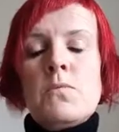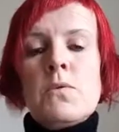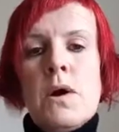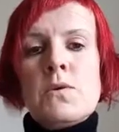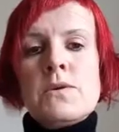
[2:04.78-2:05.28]

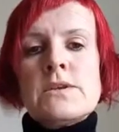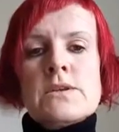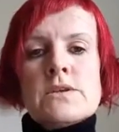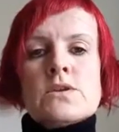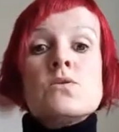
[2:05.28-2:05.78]
I wanted to
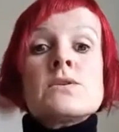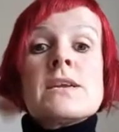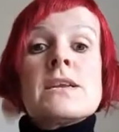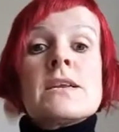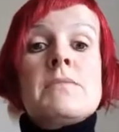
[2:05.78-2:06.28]
just talk to
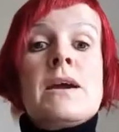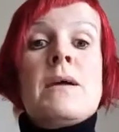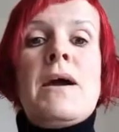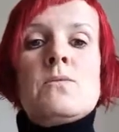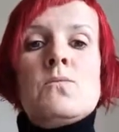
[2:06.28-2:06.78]
you a little bit
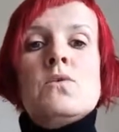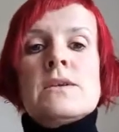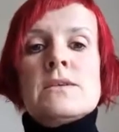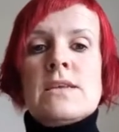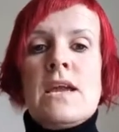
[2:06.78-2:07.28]
about what
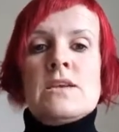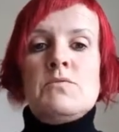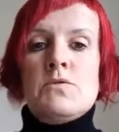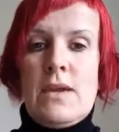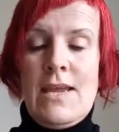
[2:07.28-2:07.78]
a
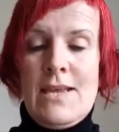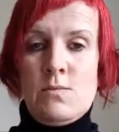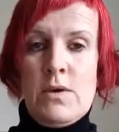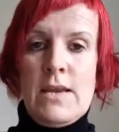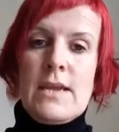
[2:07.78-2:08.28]
sketchbook is,
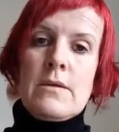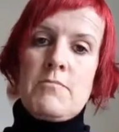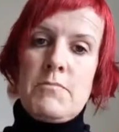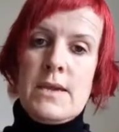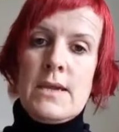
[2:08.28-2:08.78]
what it
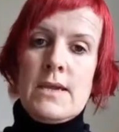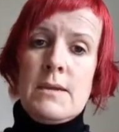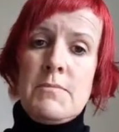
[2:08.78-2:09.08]
can be.